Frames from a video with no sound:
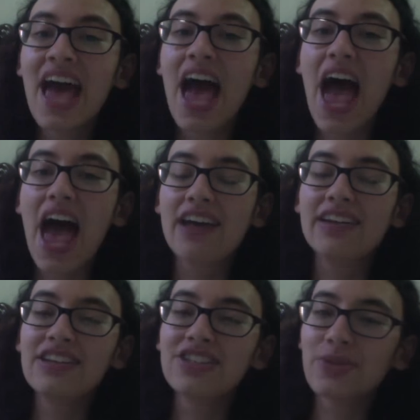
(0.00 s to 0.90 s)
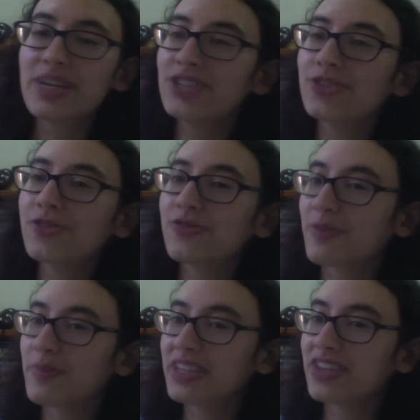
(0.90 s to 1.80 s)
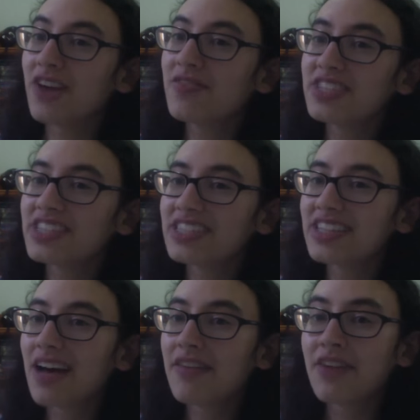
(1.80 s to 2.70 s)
and so he's sort of a bit nervous and stuff,